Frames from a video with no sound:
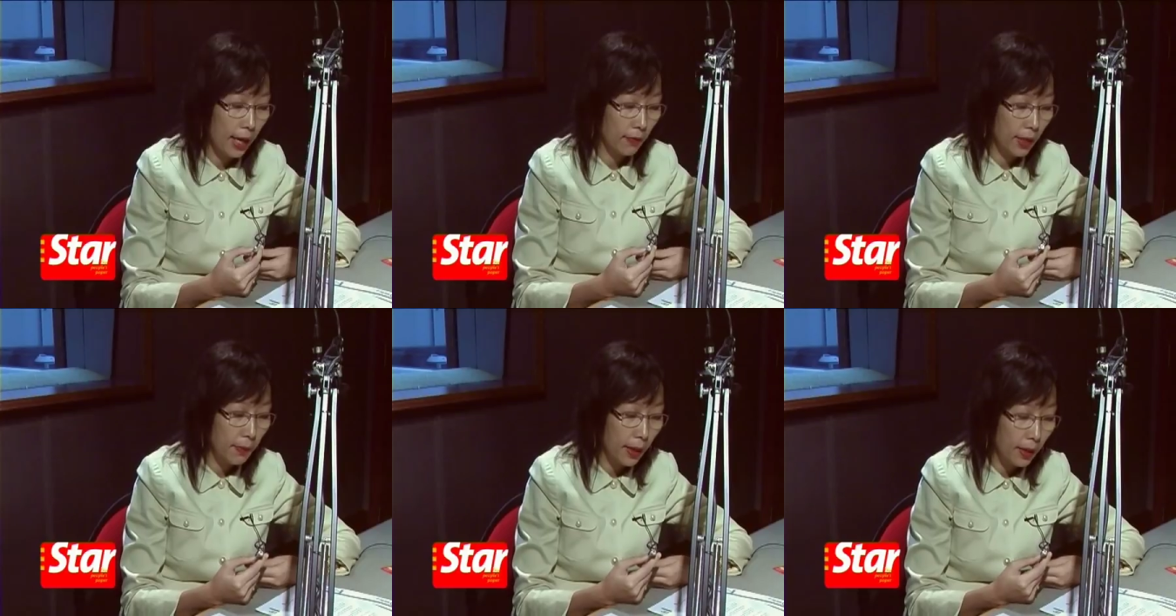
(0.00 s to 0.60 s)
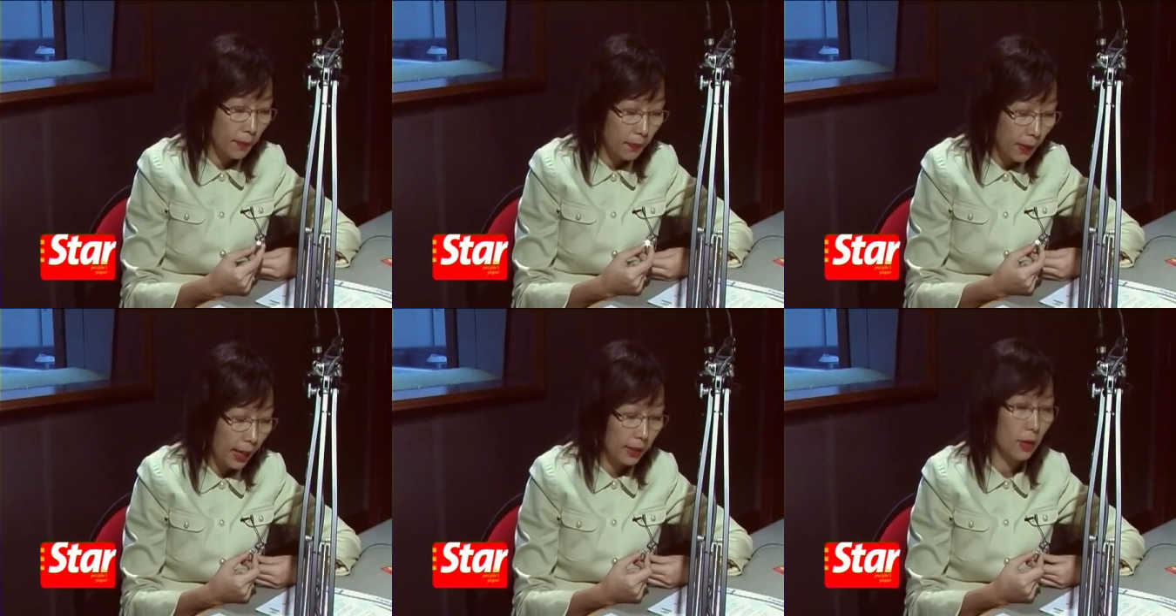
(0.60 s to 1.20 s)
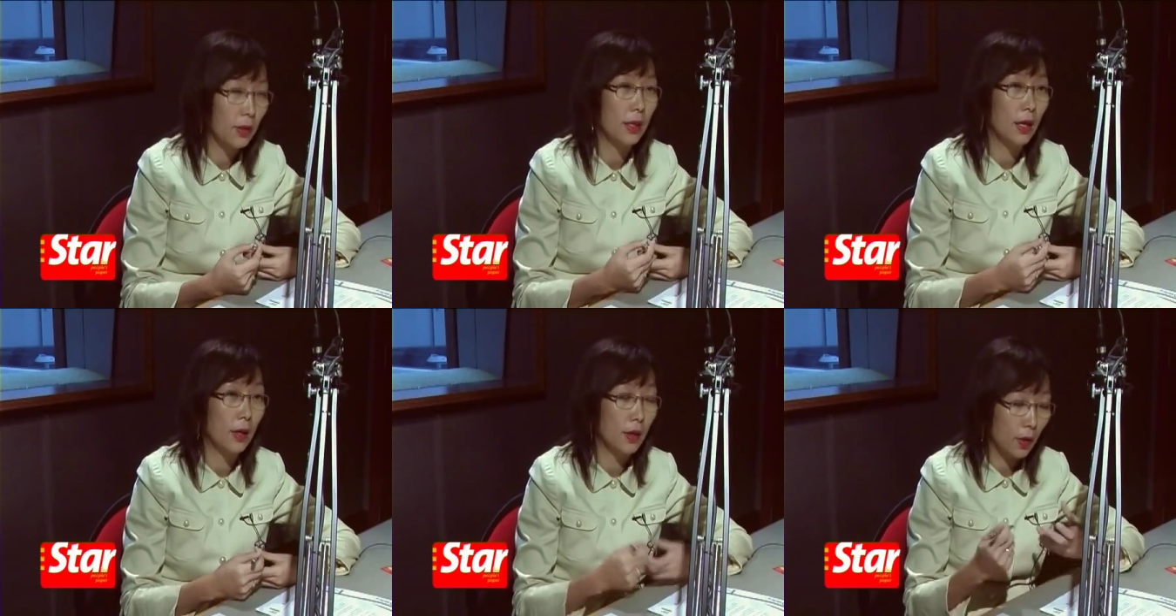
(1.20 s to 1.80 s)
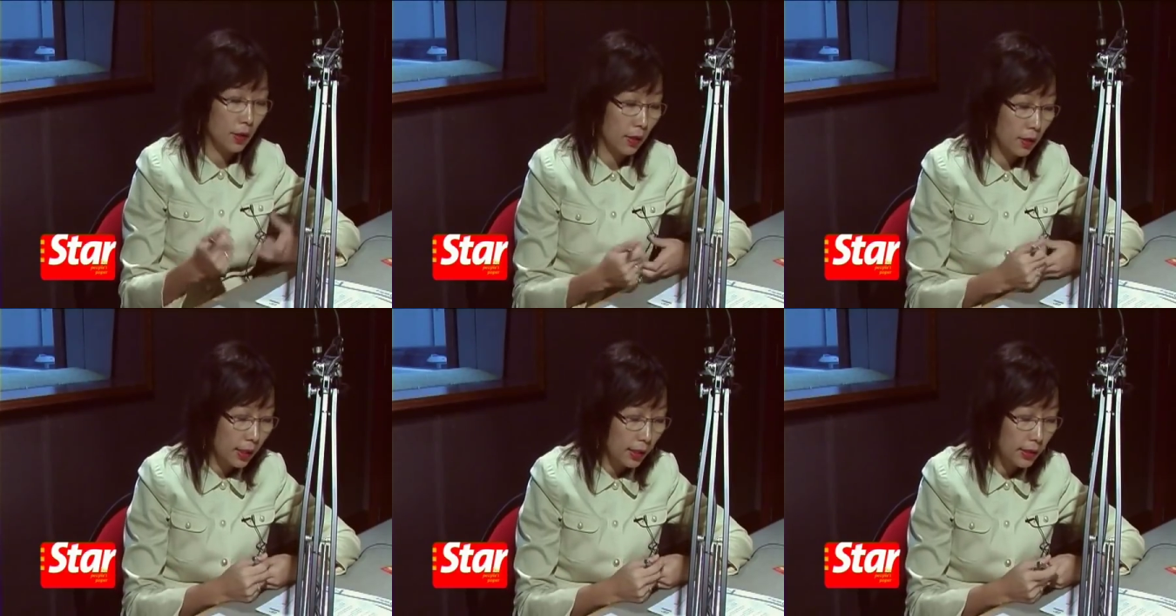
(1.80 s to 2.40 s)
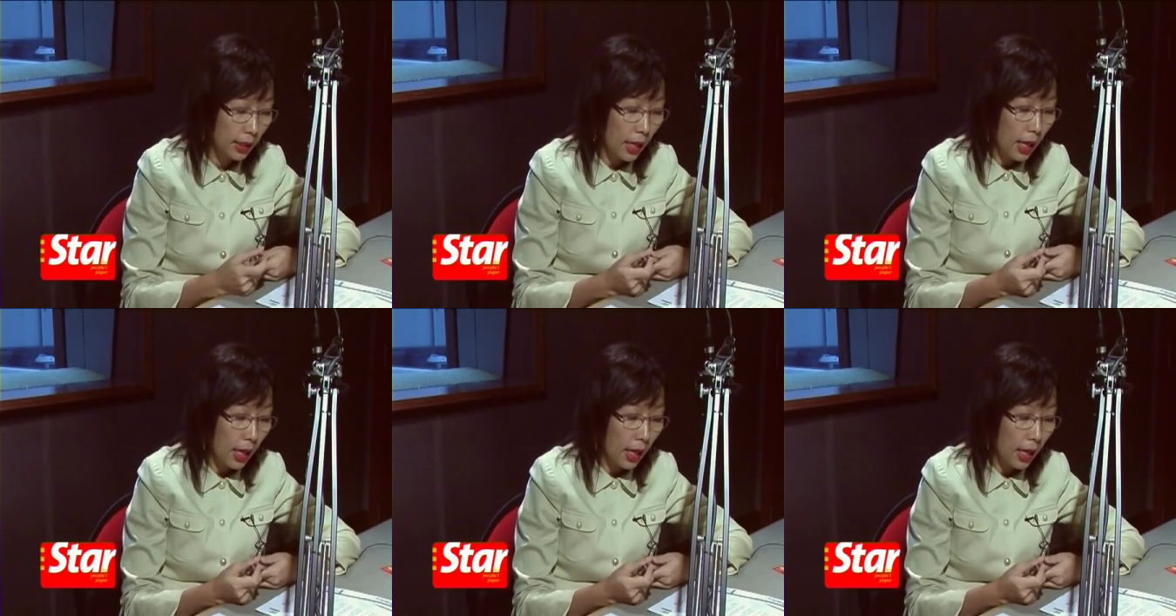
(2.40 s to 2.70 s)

have done my part on uh, on this.